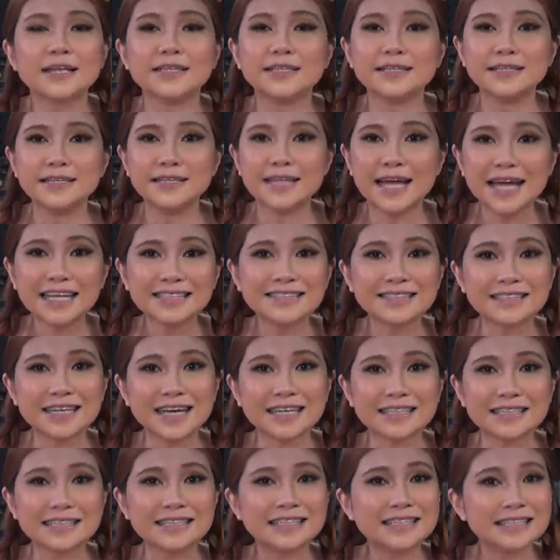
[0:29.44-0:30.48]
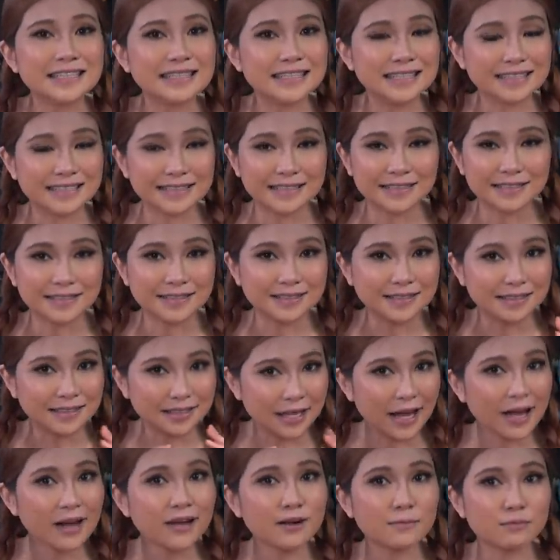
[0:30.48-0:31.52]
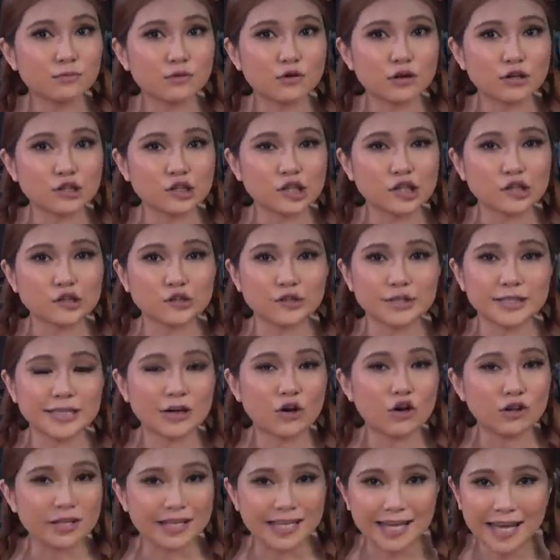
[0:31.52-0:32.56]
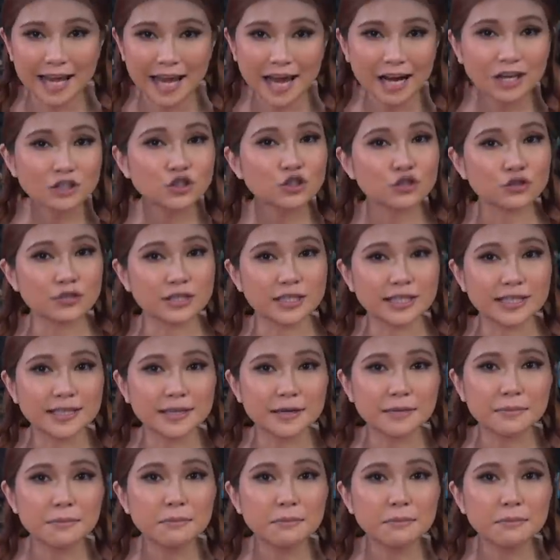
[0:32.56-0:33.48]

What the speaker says: That said, this is not a project to take on casually.